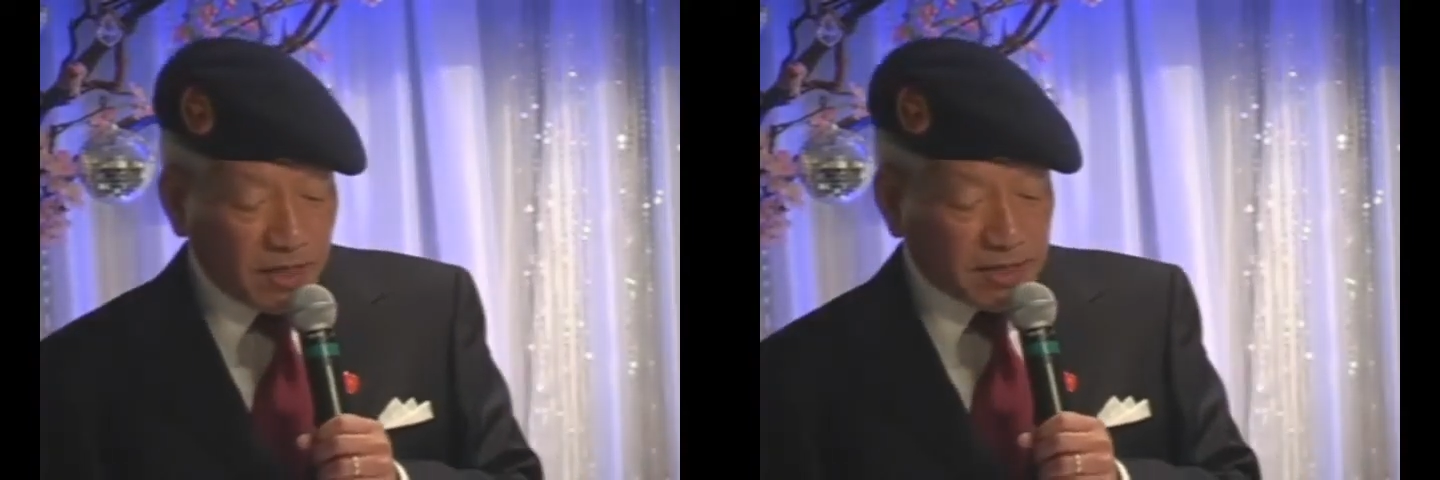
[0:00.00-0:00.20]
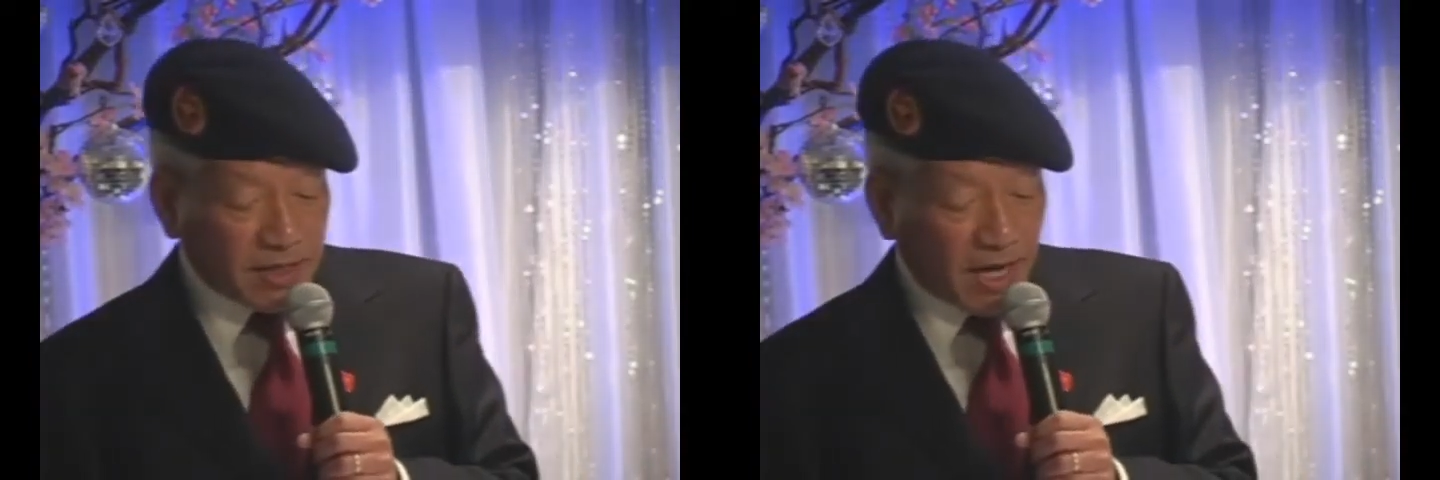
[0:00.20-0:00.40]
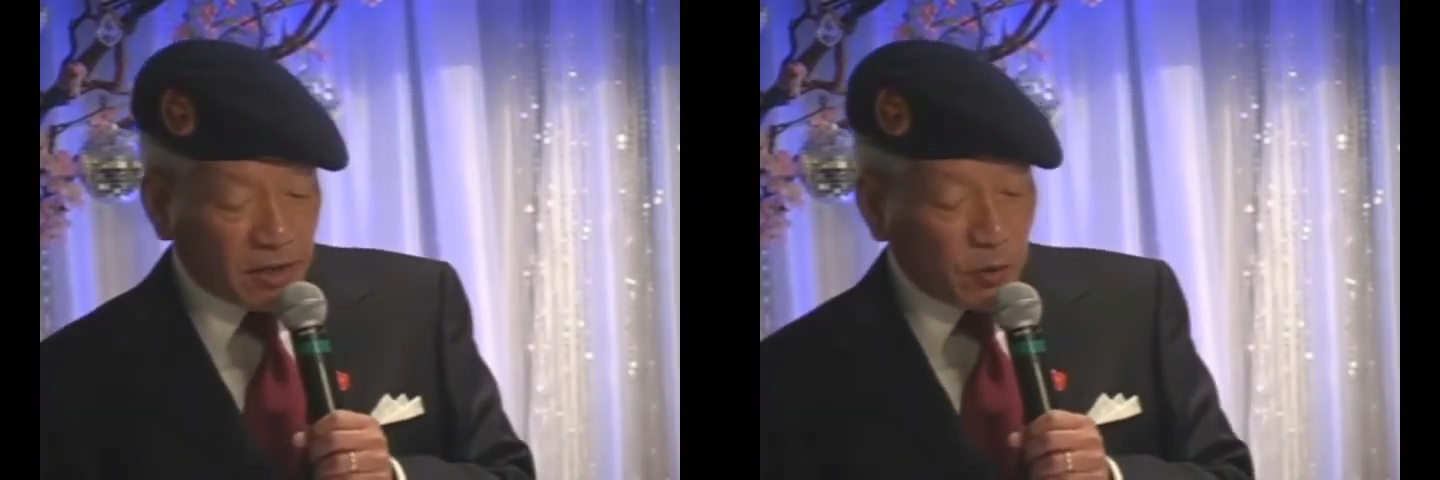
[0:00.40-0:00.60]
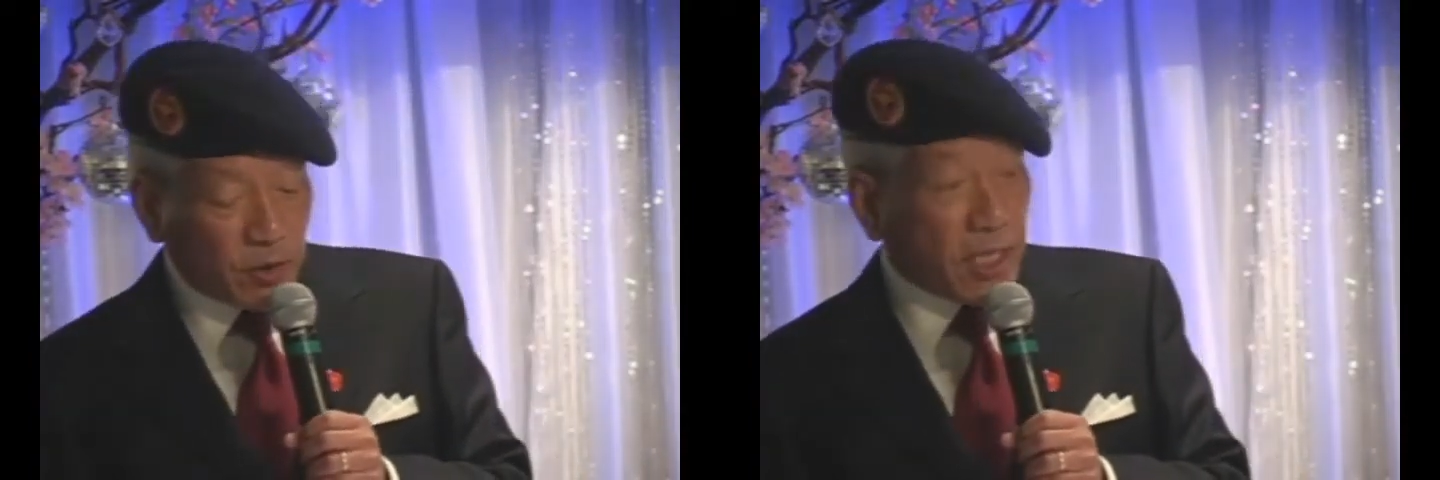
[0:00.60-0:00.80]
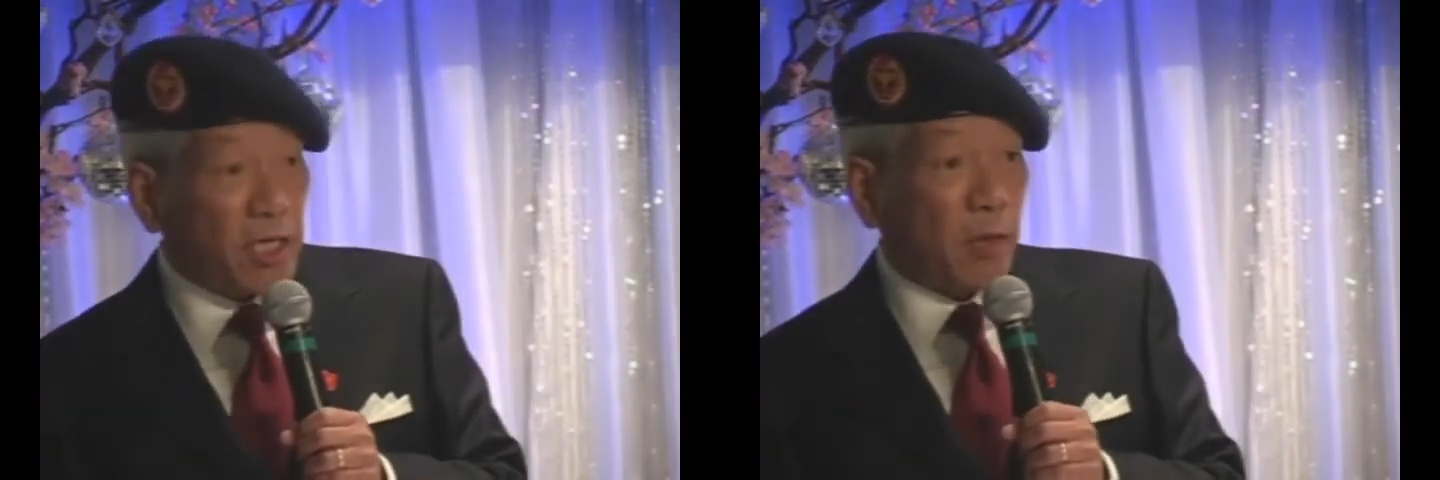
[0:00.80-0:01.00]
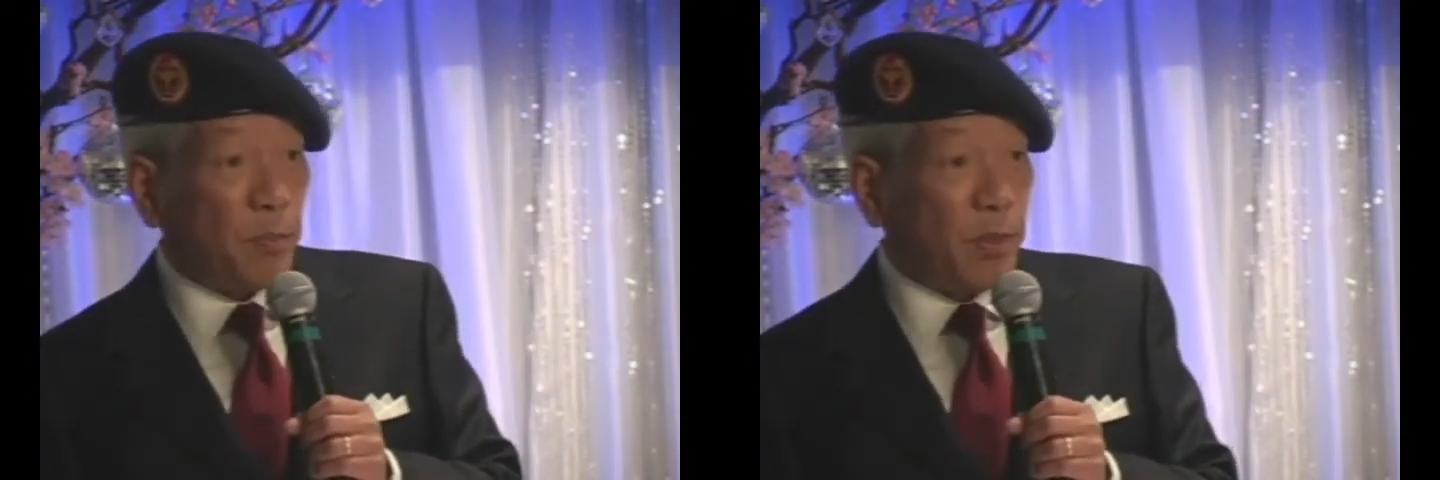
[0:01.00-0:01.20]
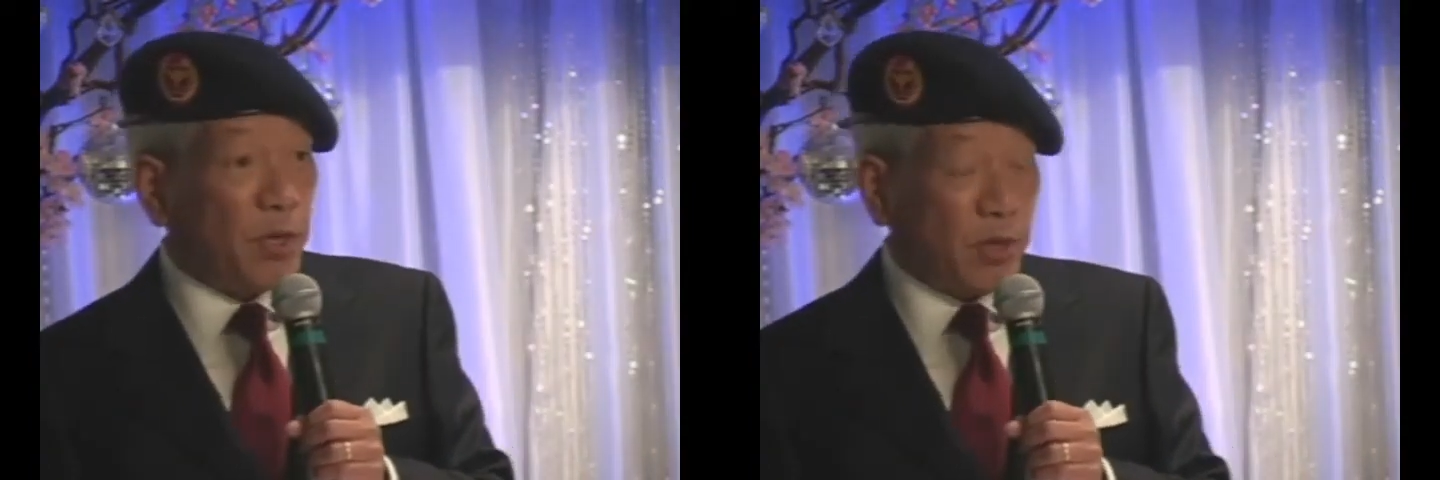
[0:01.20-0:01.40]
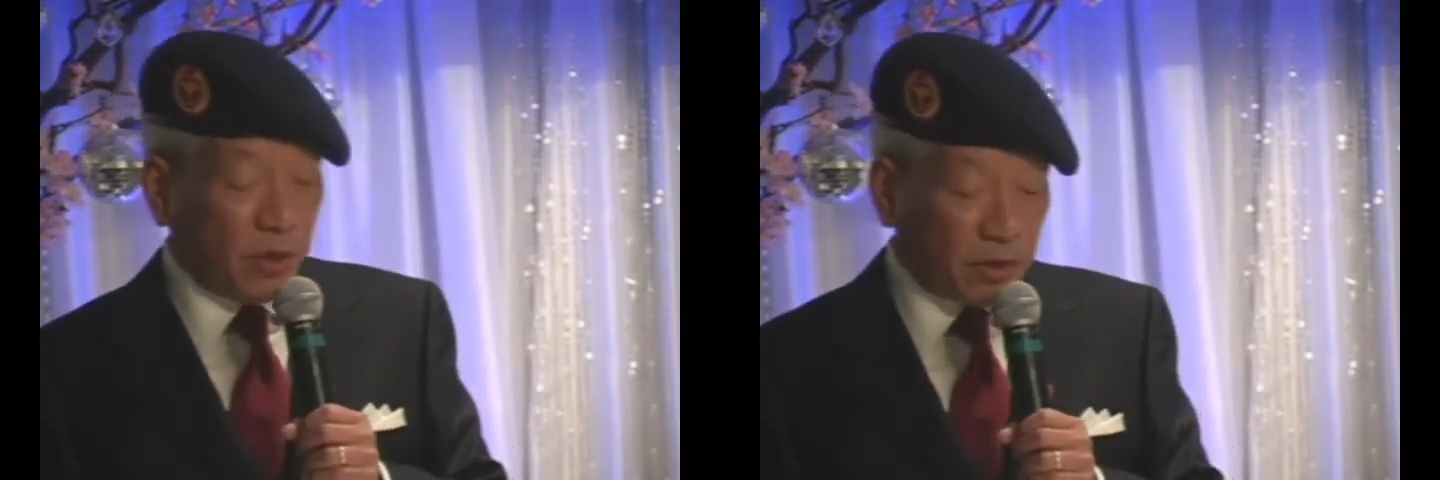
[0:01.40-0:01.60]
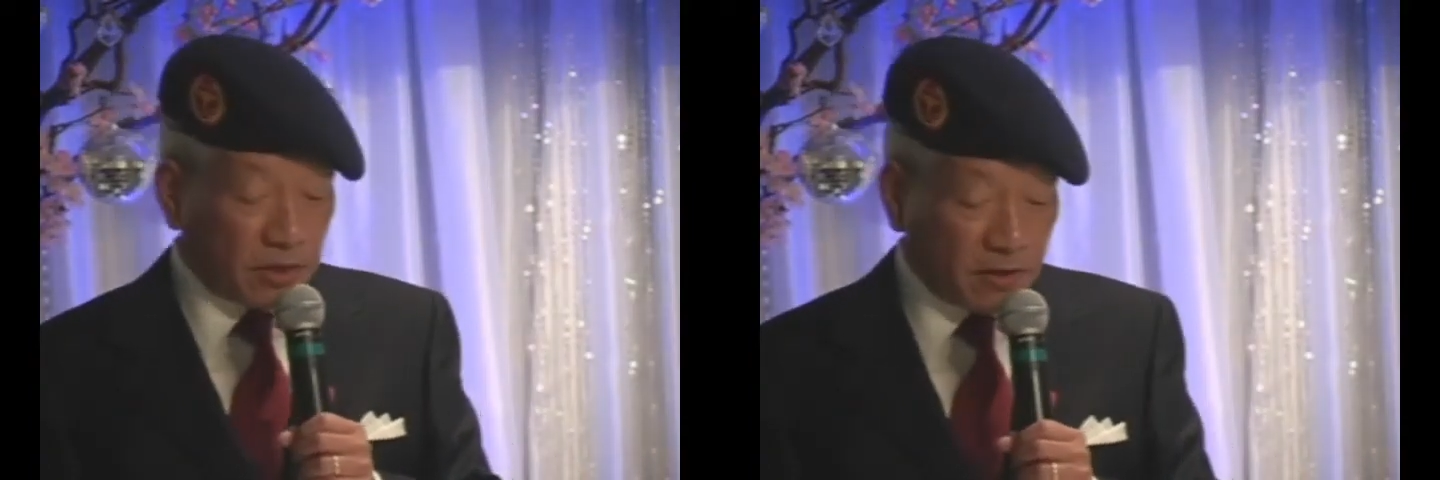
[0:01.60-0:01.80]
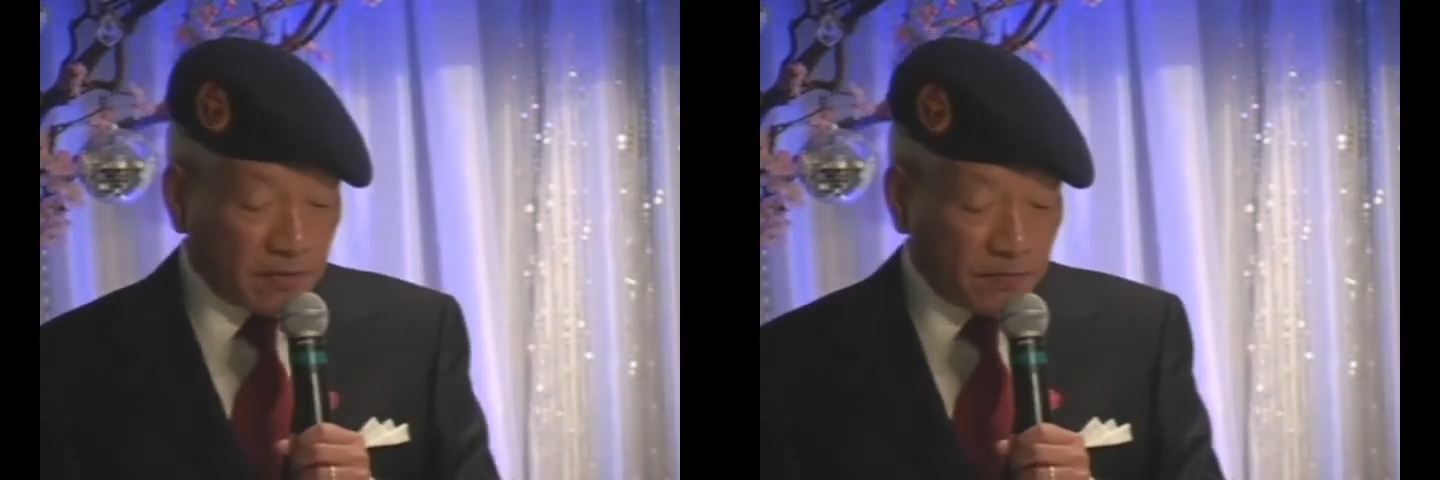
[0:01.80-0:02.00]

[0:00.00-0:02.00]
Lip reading: is like to take a bird.